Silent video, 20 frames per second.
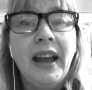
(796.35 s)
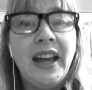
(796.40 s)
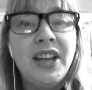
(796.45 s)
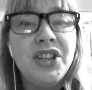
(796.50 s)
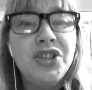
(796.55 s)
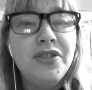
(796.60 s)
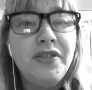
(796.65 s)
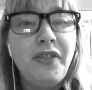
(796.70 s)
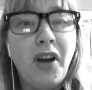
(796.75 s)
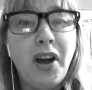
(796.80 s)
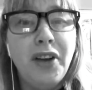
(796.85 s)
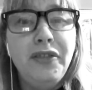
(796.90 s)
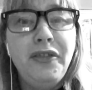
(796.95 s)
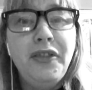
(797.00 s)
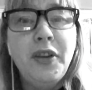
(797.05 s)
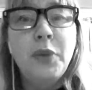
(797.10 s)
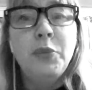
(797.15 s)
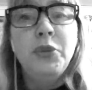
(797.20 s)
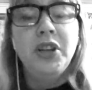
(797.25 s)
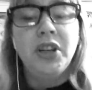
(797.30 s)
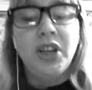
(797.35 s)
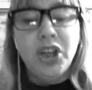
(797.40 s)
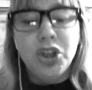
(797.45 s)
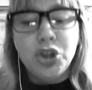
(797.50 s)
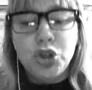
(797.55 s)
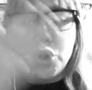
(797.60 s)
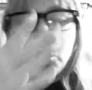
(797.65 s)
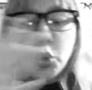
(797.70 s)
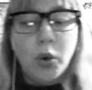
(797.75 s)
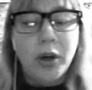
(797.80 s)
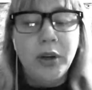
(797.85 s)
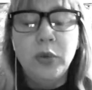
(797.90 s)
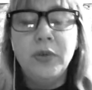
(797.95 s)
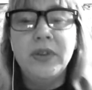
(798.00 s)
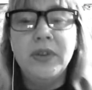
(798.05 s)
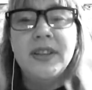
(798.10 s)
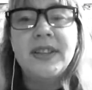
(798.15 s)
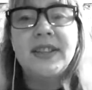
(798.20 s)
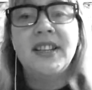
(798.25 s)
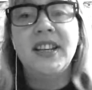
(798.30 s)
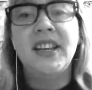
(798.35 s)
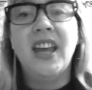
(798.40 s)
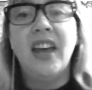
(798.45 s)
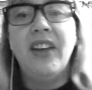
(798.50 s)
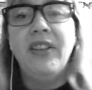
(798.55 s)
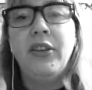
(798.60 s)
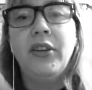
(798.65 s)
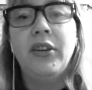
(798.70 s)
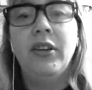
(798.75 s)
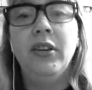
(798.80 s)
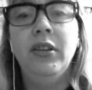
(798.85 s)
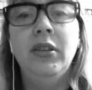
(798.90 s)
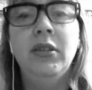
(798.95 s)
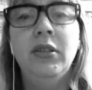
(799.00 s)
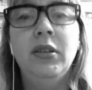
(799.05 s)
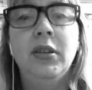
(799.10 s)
Divine Feminine can join all this together,